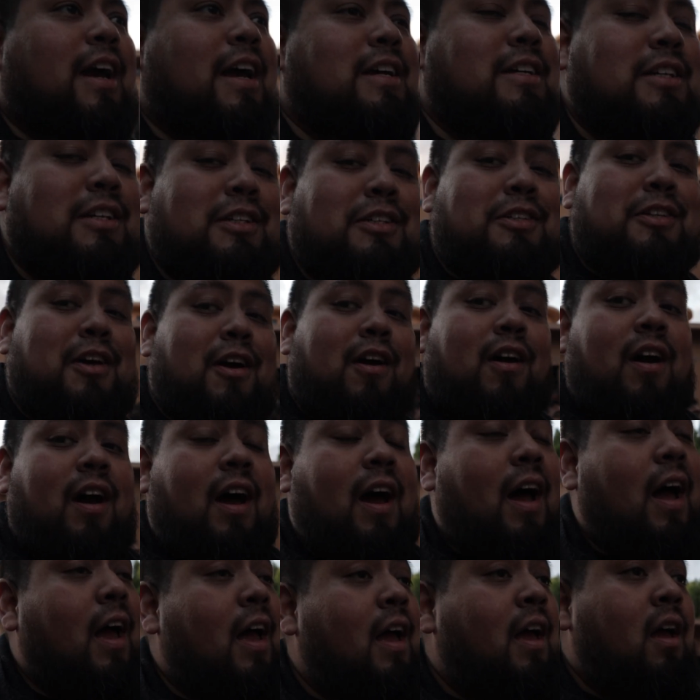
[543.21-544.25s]
guys just saw,
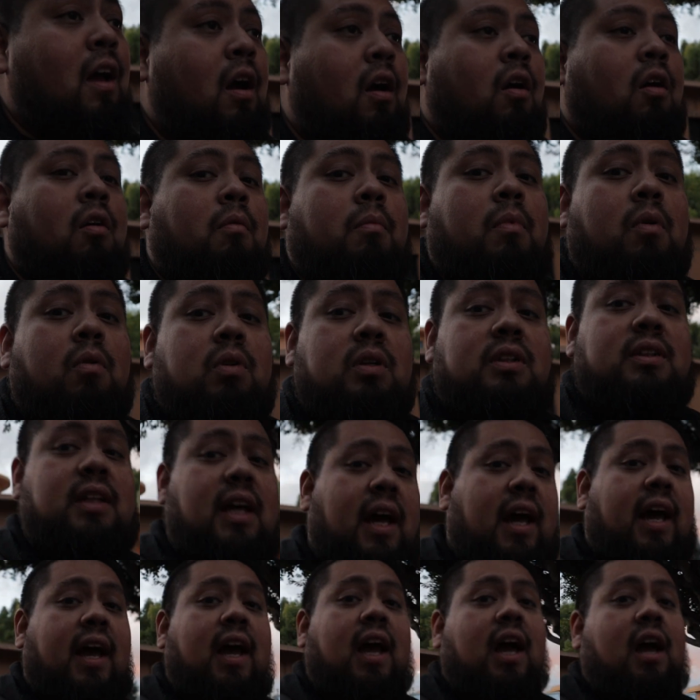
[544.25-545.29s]
Homer was
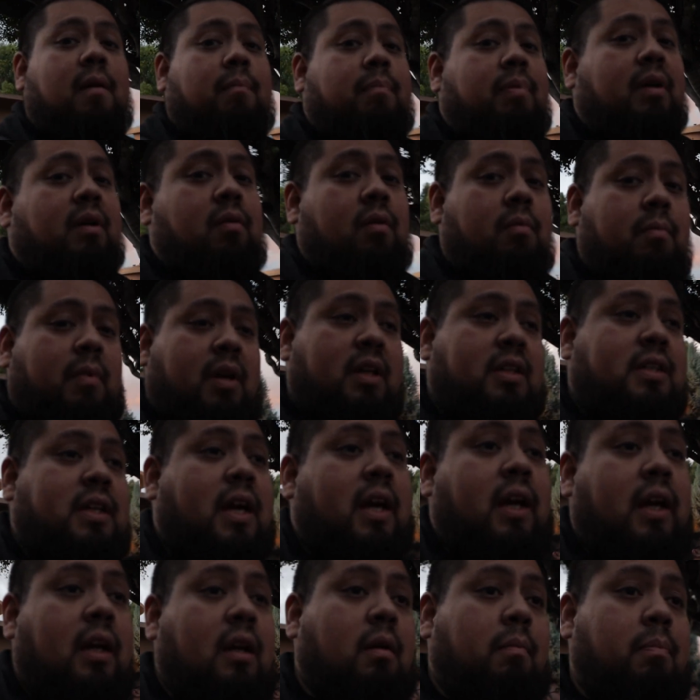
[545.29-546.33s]
not happy with me
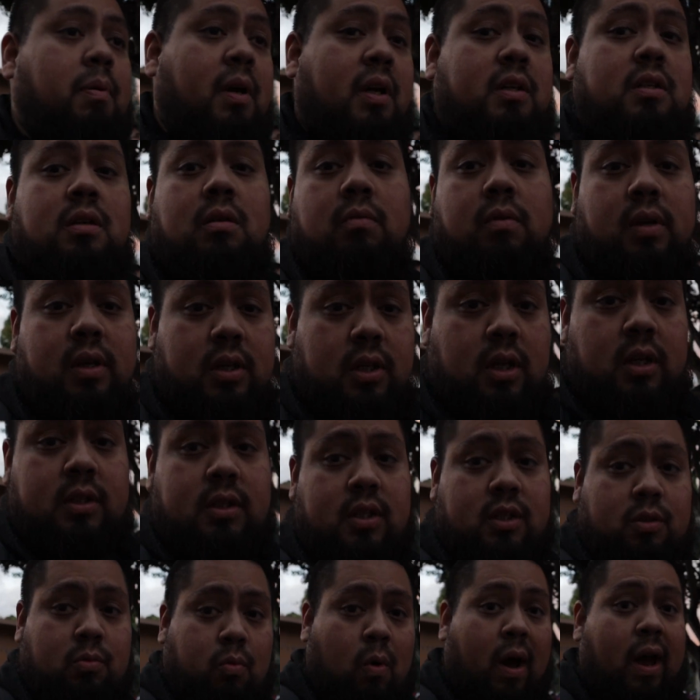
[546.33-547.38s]
taking a picture with
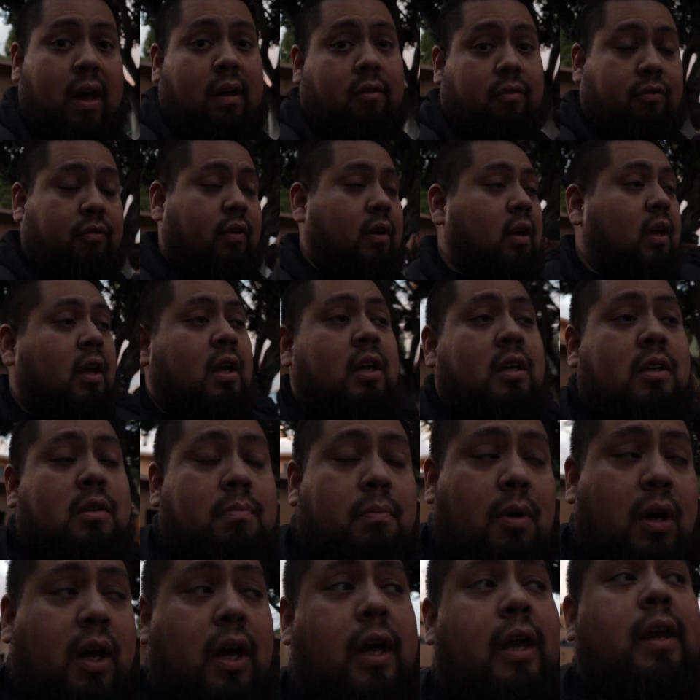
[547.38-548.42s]
just his wife,
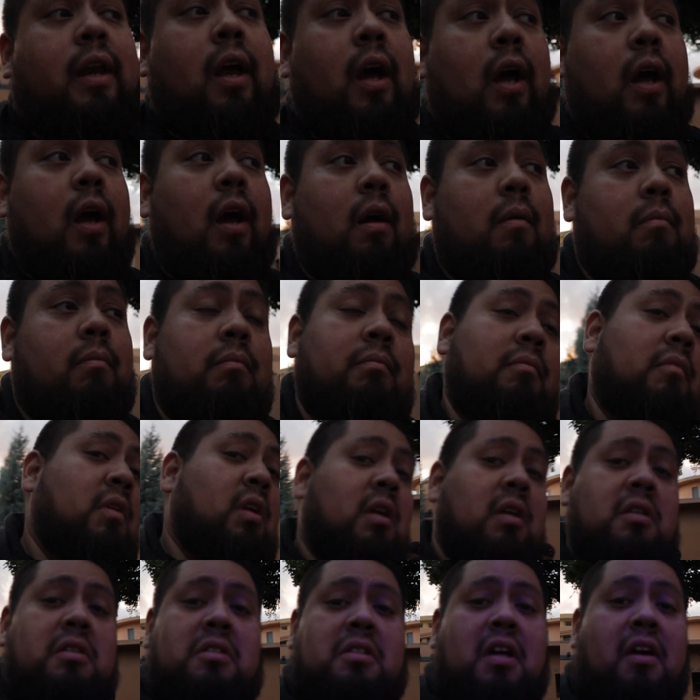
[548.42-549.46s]
but um,
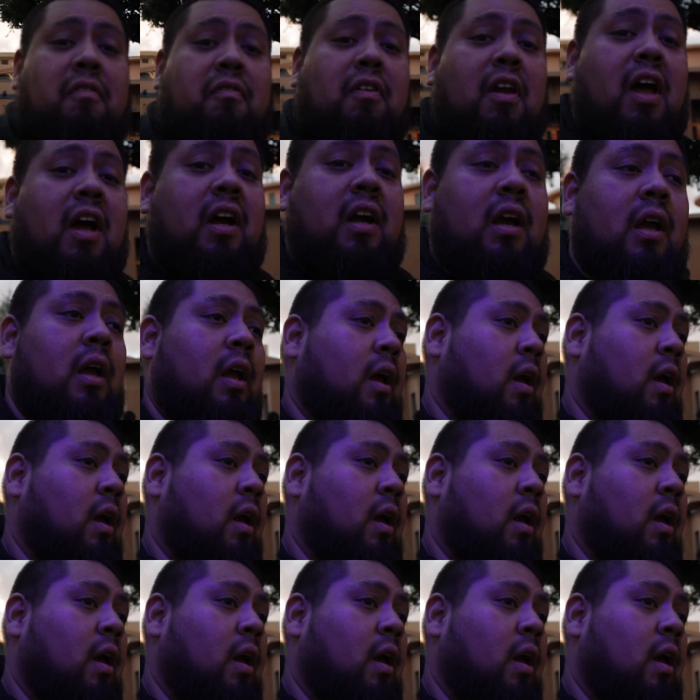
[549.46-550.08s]
tough luck.